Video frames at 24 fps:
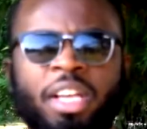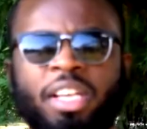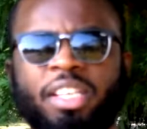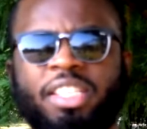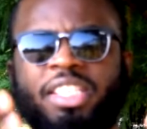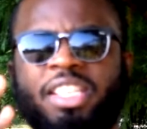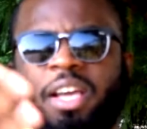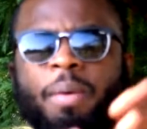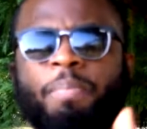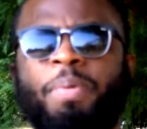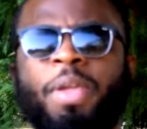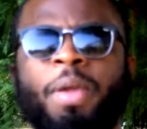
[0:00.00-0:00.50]

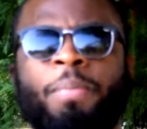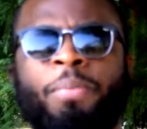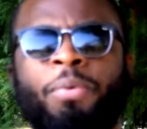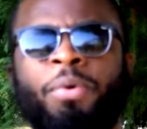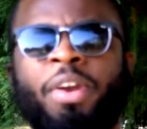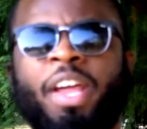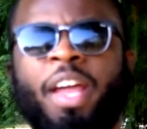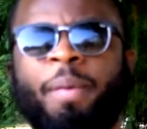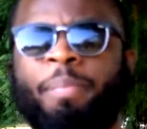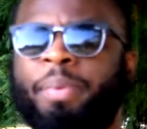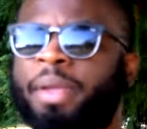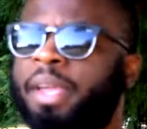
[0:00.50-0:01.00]
Some people
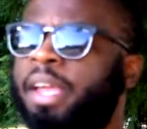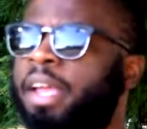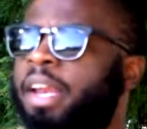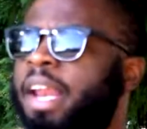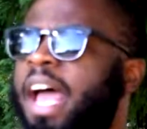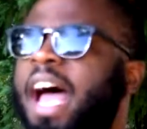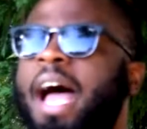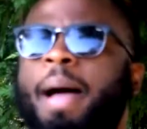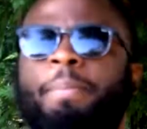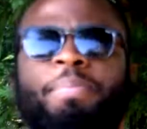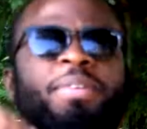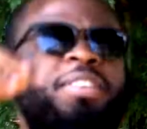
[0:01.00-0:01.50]
that be in
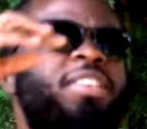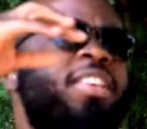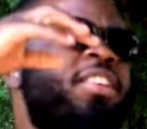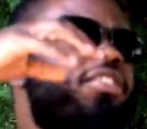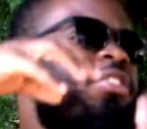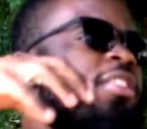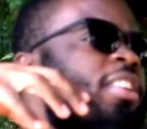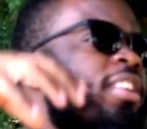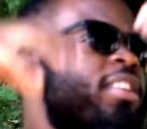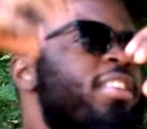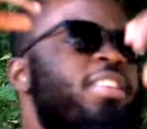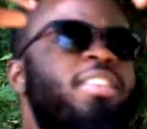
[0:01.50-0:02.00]
high
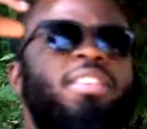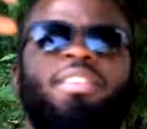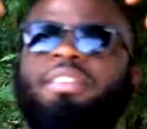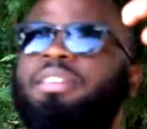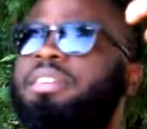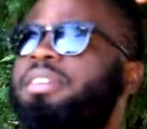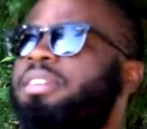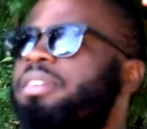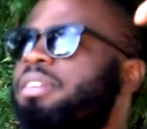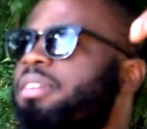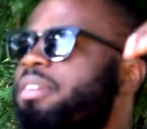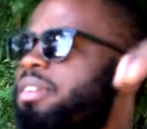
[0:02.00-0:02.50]
positions,
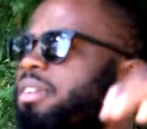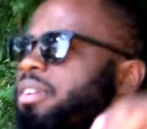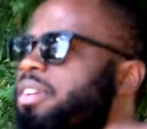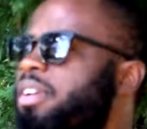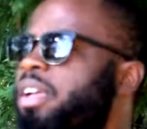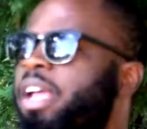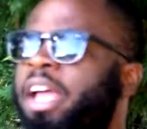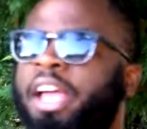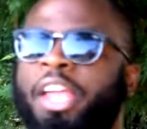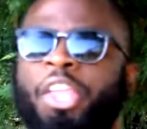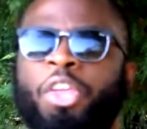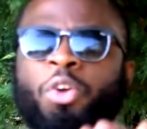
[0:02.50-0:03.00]

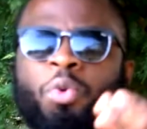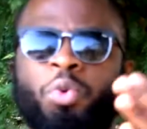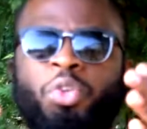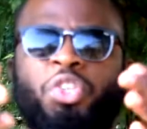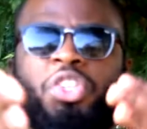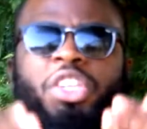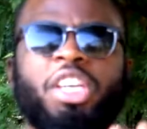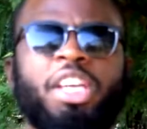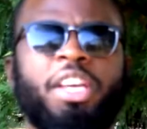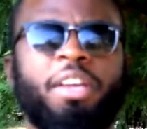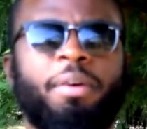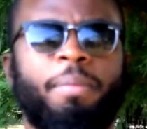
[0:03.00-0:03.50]
you'll
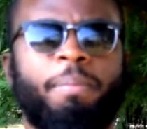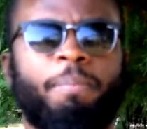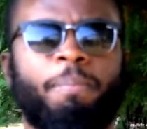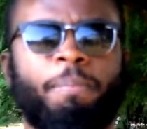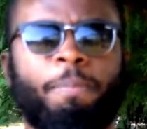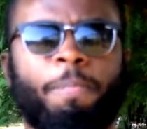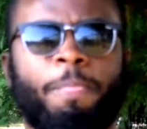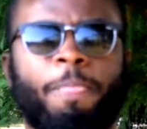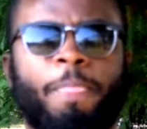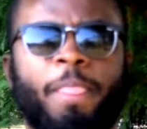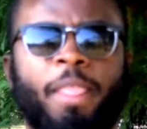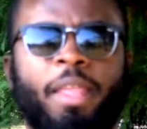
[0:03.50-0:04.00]
see them.
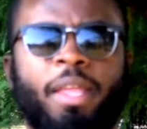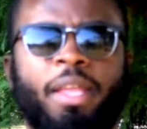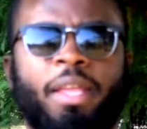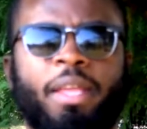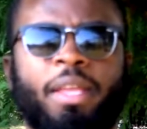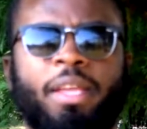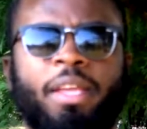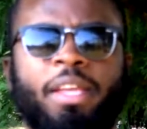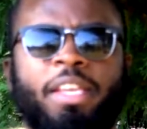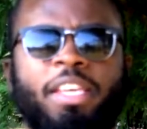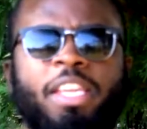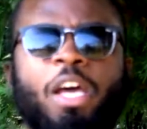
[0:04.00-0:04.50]

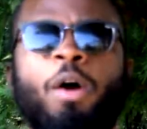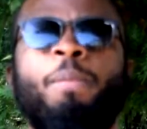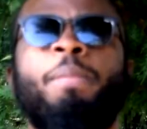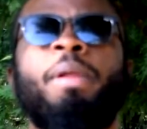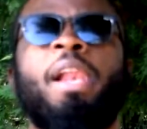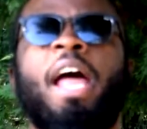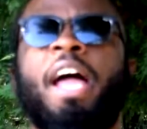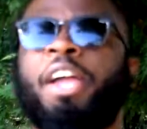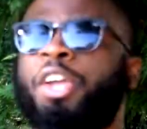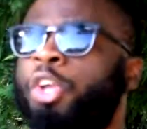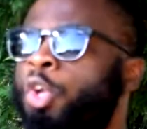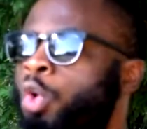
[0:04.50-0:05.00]
They'll be
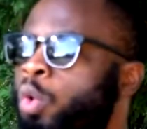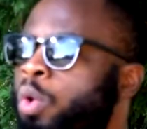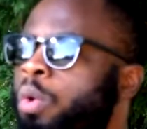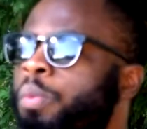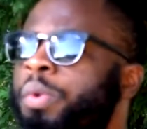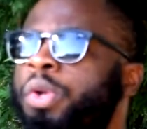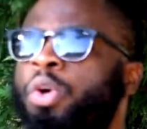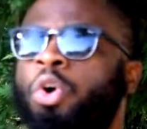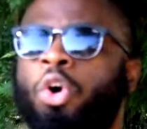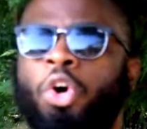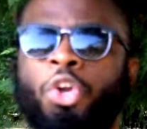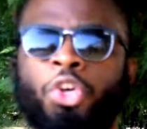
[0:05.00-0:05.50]
like, you know what
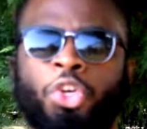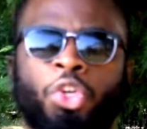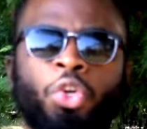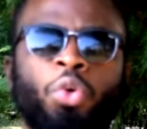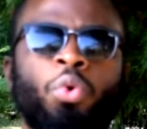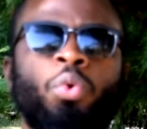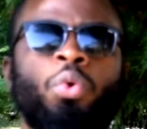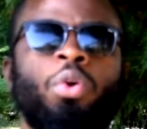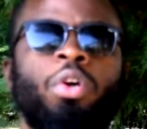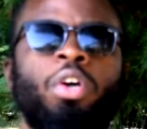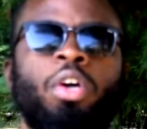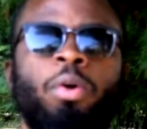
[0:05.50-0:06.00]
we gonna
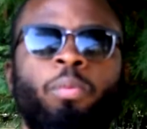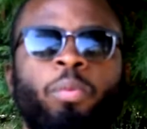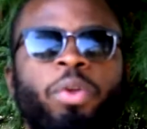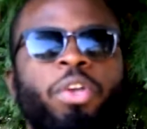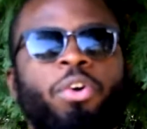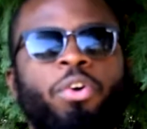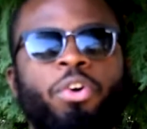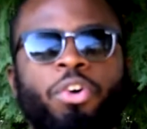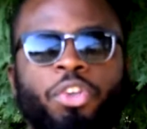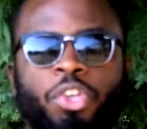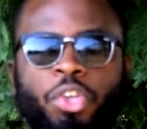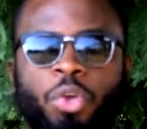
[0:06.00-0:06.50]
do? We
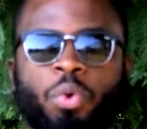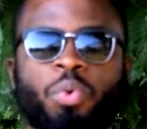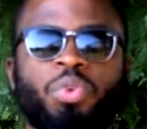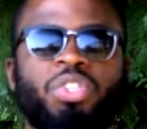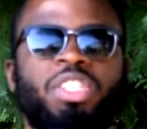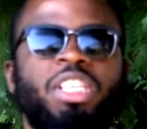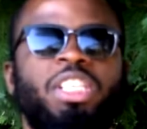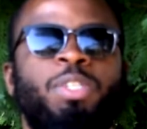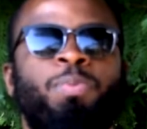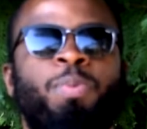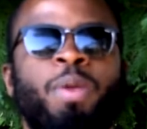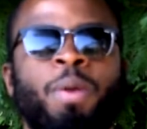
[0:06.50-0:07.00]
gonna use
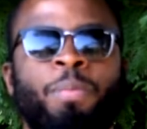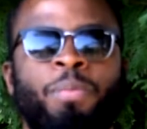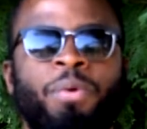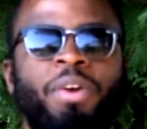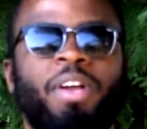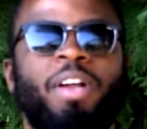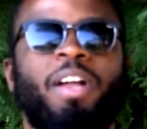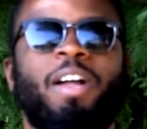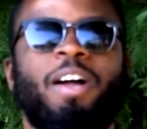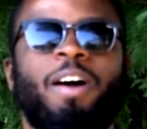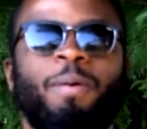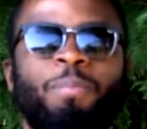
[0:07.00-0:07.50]
these people
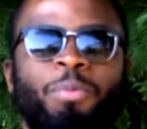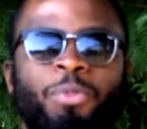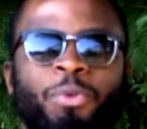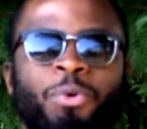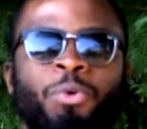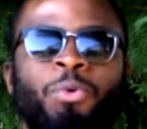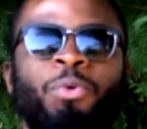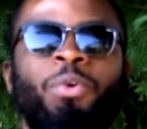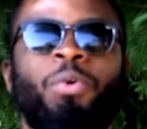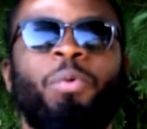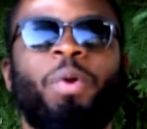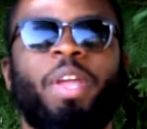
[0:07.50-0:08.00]
to come
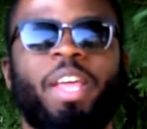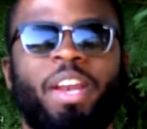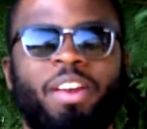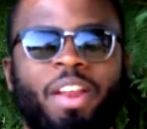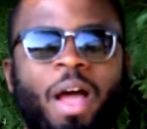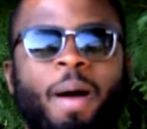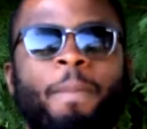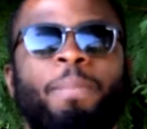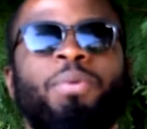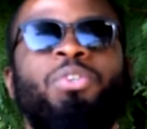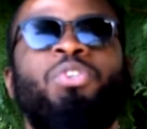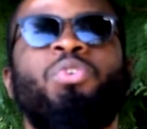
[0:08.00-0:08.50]
through to get an
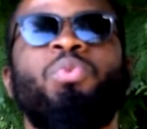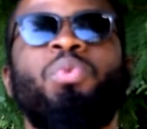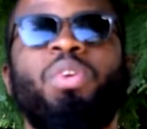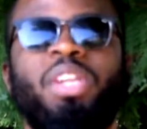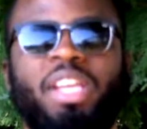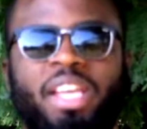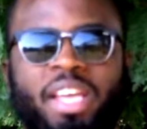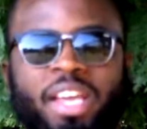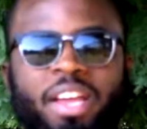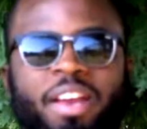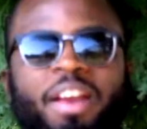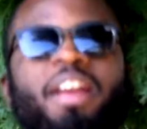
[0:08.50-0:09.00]

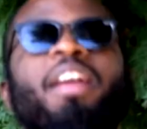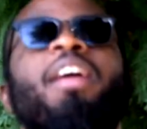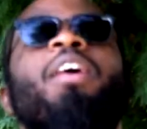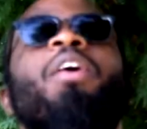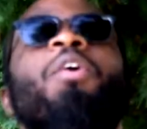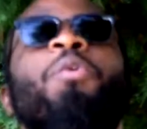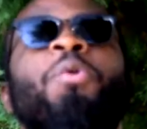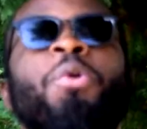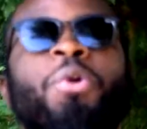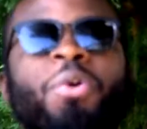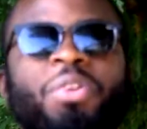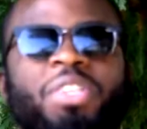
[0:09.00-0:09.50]
opportunity here.
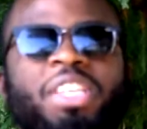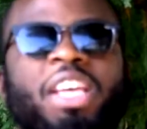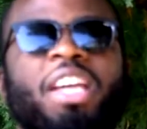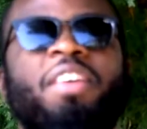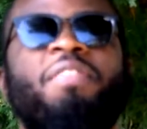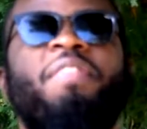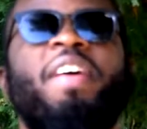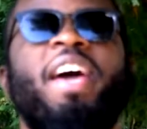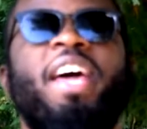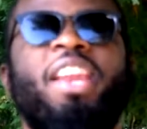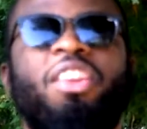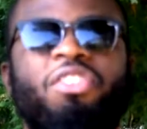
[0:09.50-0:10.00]
We gonna take
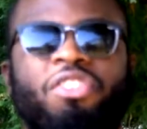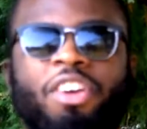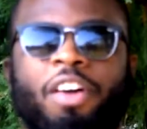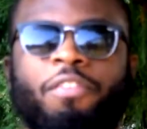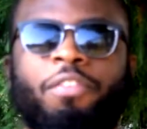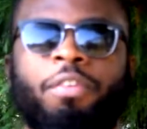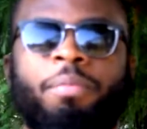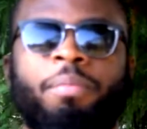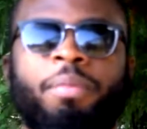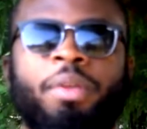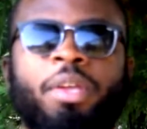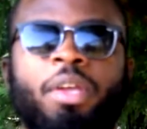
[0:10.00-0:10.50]
advantage of
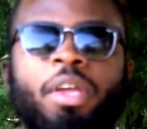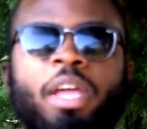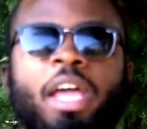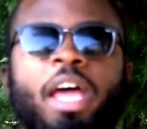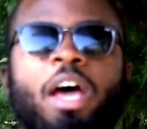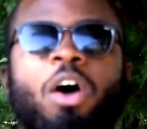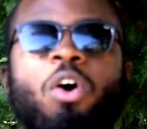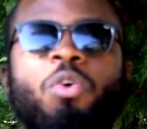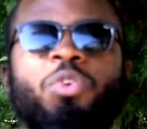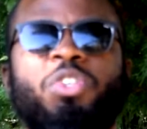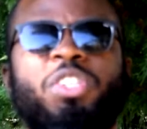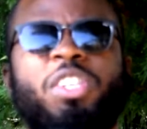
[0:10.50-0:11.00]
them.
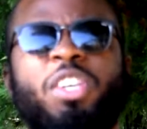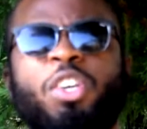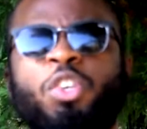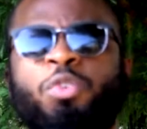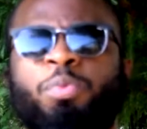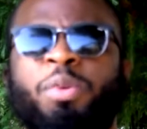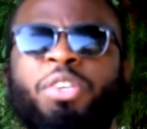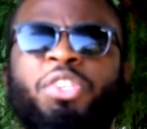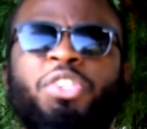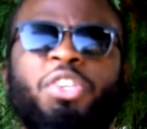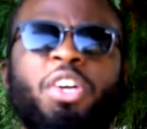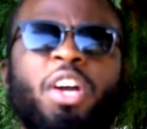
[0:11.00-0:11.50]
Oh, excuse
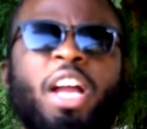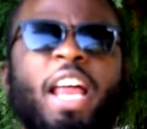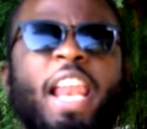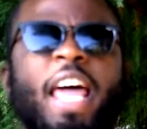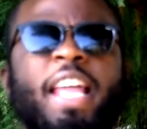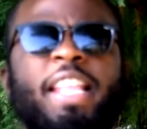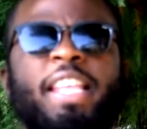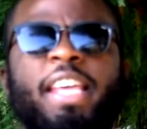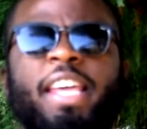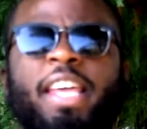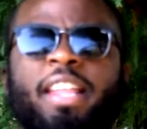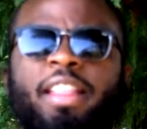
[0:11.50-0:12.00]
me, sir, I
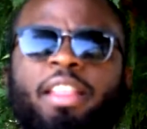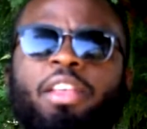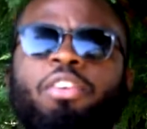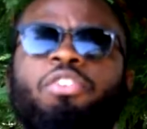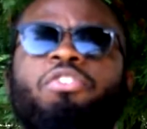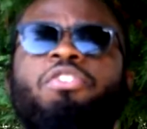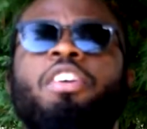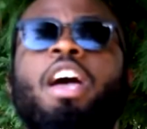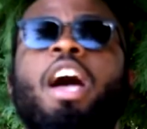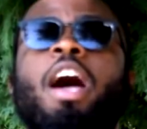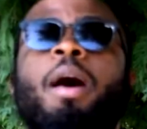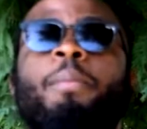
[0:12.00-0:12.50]
like to get this
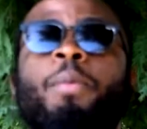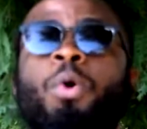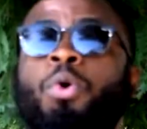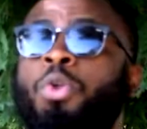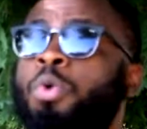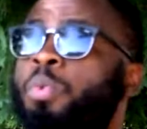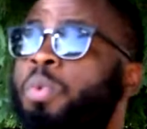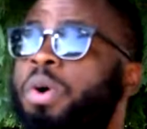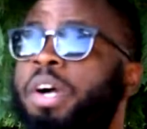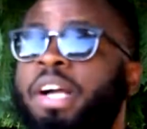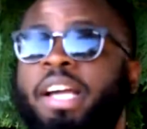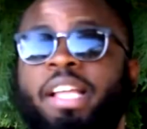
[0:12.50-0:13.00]
job. Oh,
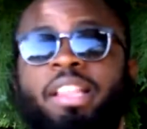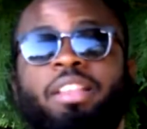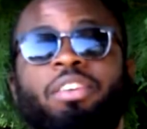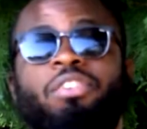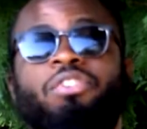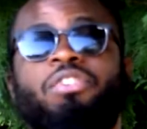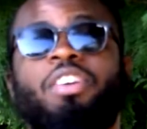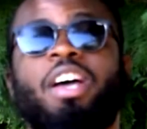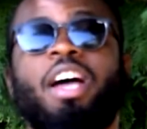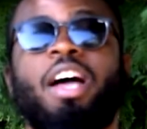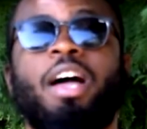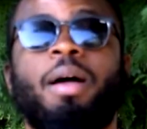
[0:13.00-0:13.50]
you wanna get
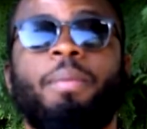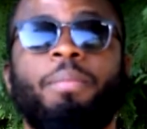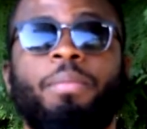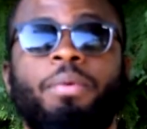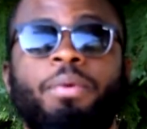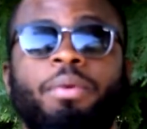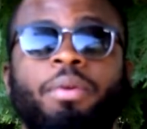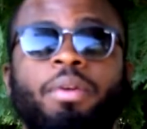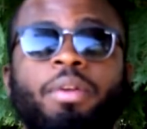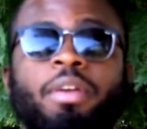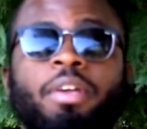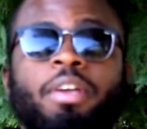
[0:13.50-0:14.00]
this job?
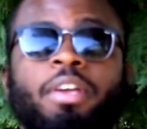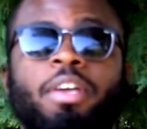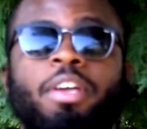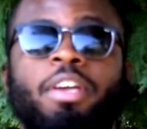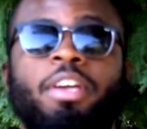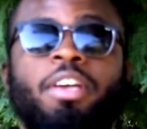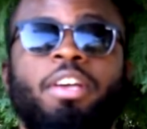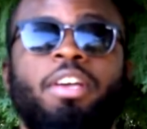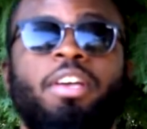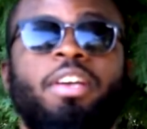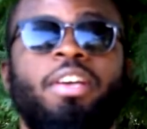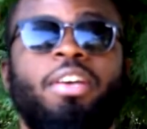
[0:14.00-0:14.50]

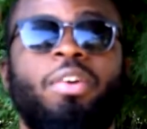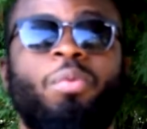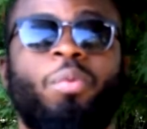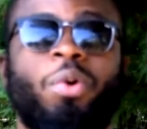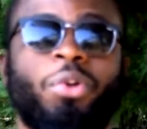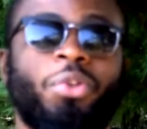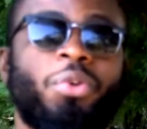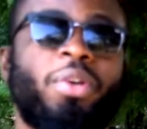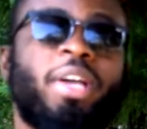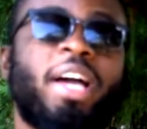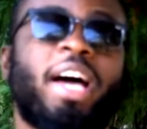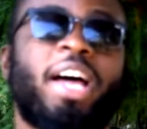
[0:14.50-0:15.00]

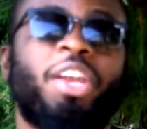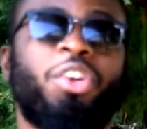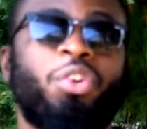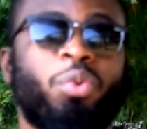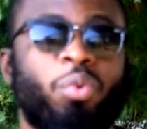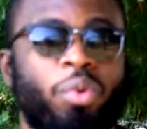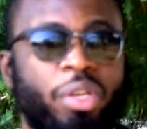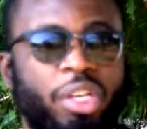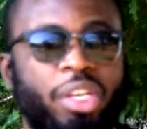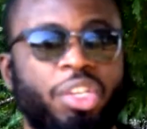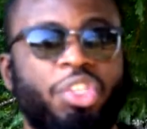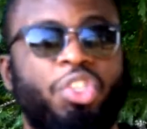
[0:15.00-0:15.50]
Well, you gotta
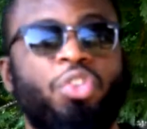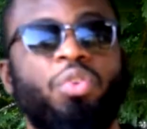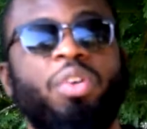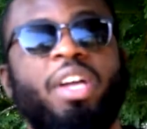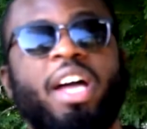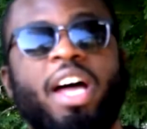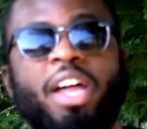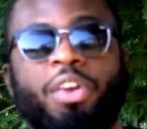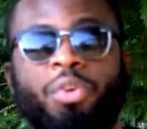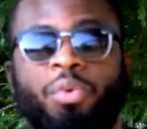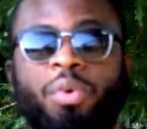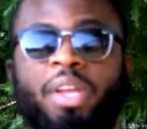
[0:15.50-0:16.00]
do this, you
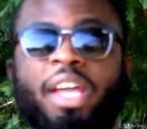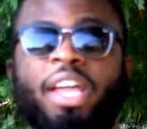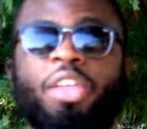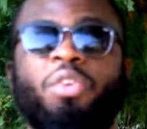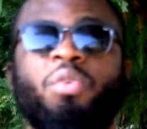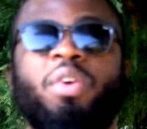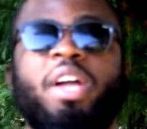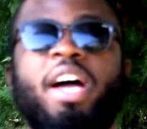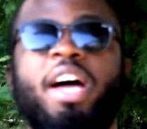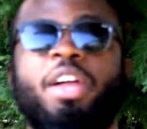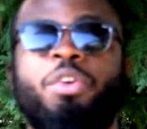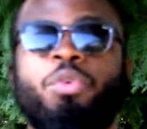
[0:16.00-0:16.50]
gotta do that,
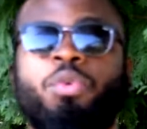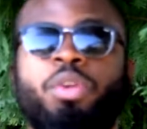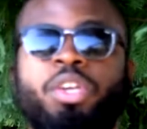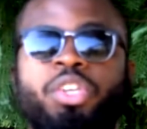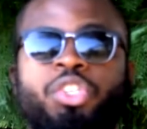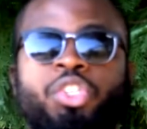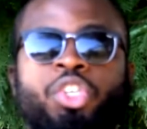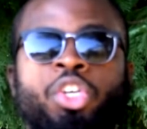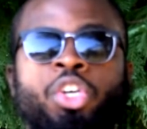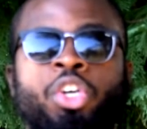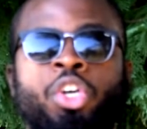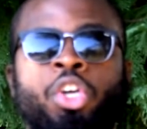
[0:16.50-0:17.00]
you gotta do
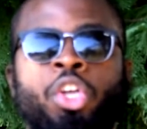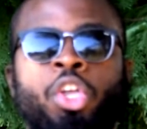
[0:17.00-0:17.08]
this.